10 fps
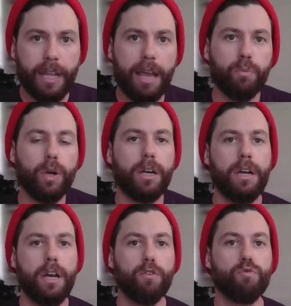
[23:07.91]
and we're
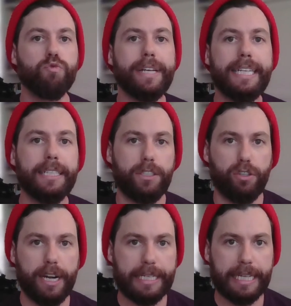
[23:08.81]

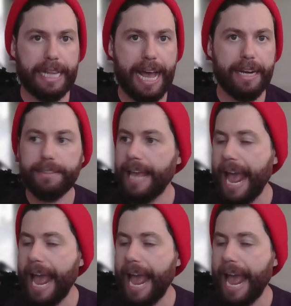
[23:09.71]
reconstructing that.